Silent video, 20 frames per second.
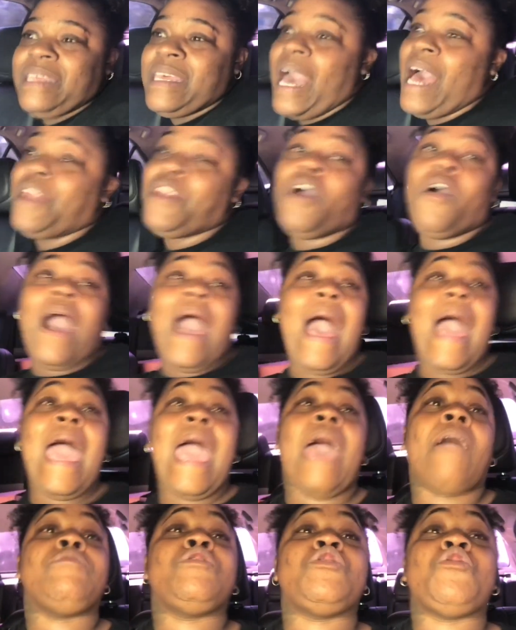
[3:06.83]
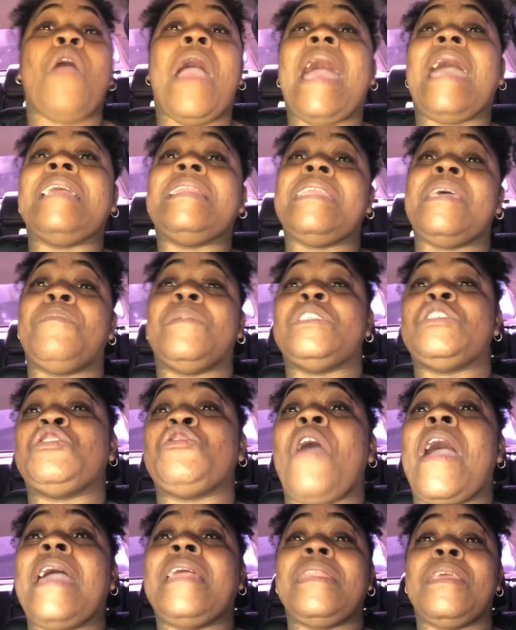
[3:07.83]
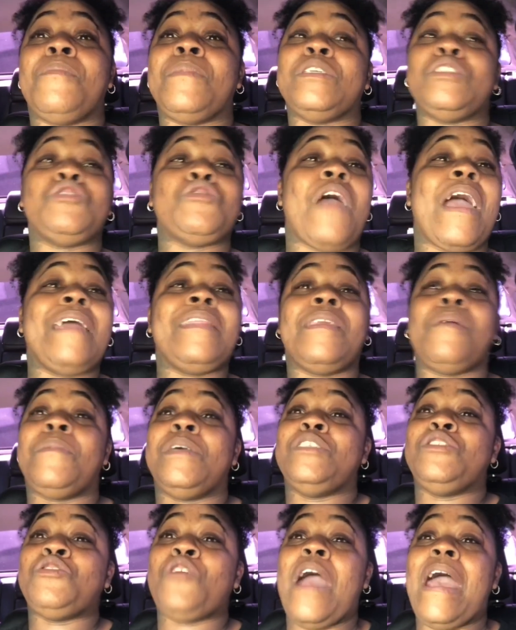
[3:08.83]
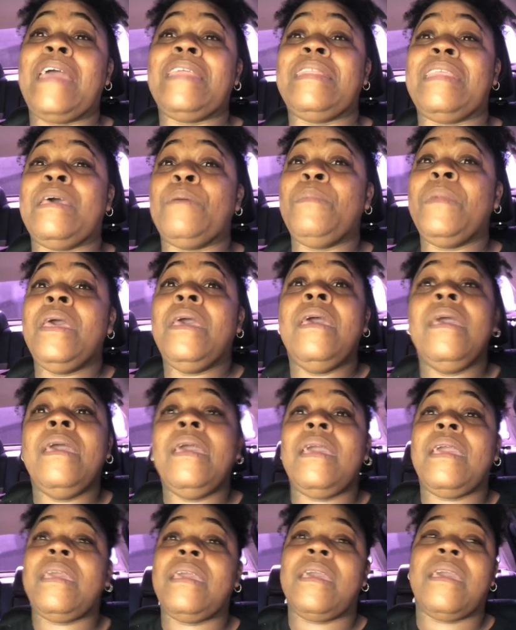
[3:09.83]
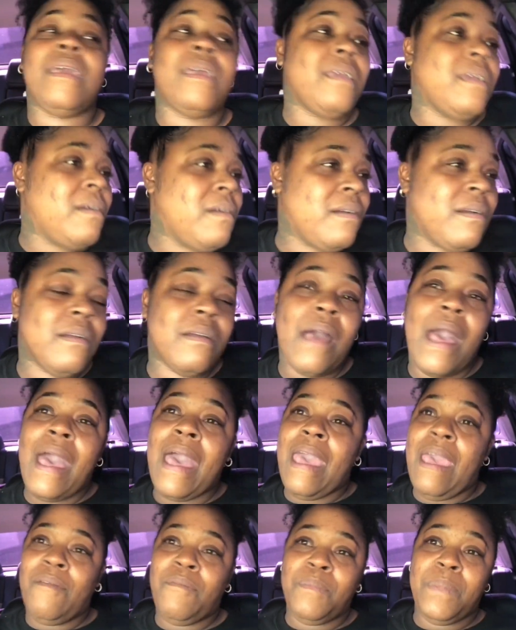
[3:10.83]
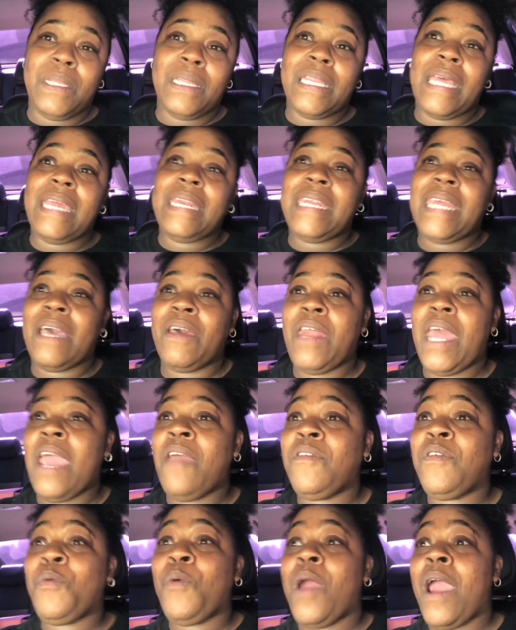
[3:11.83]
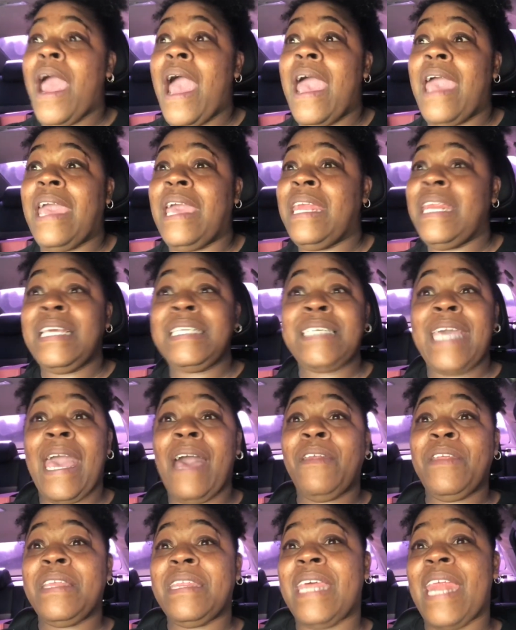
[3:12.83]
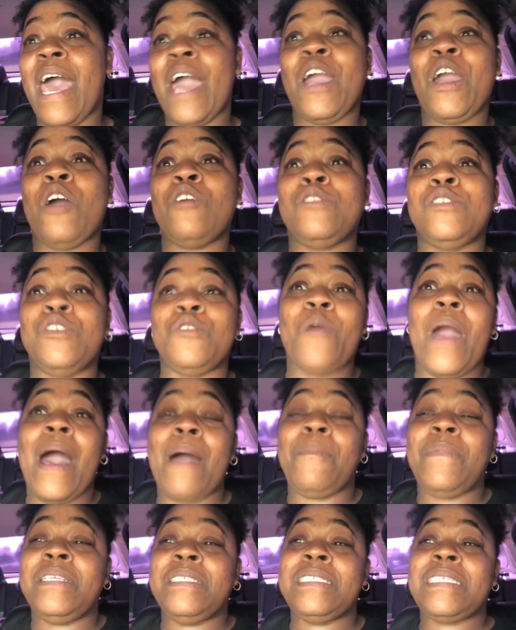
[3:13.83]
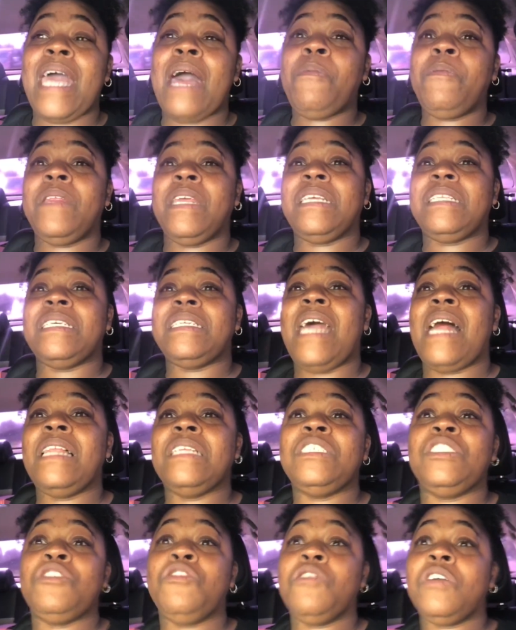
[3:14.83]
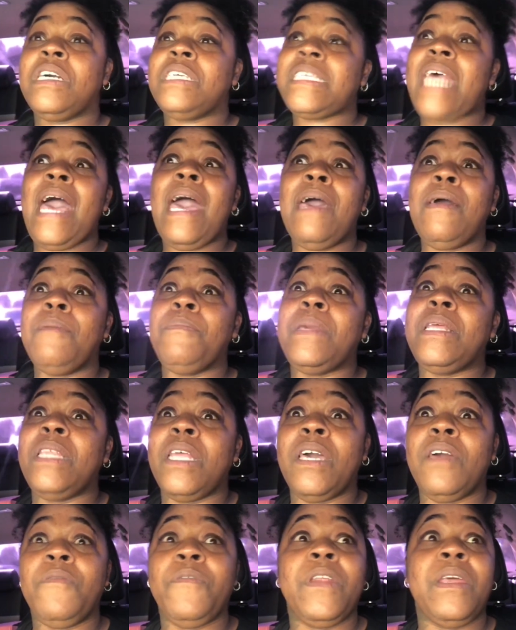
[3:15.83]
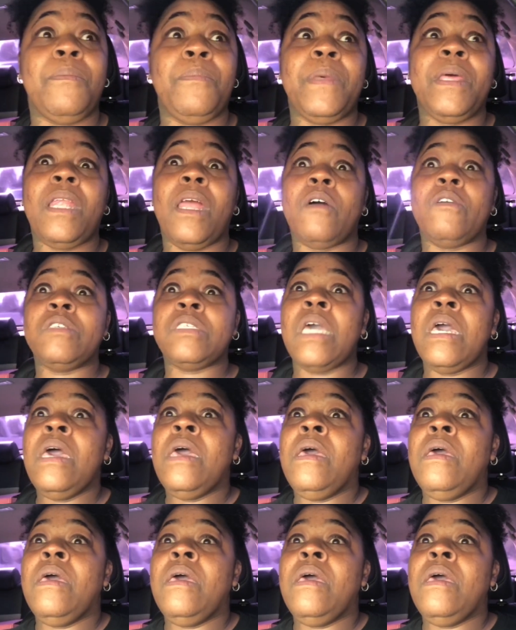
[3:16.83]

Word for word: Y'all know I have tried them and tried them and tried them and tried them. And, girl, I have been let down everywhere. Any county that I go to, I've been stopping at the Dollar General because I be looking for them pillows.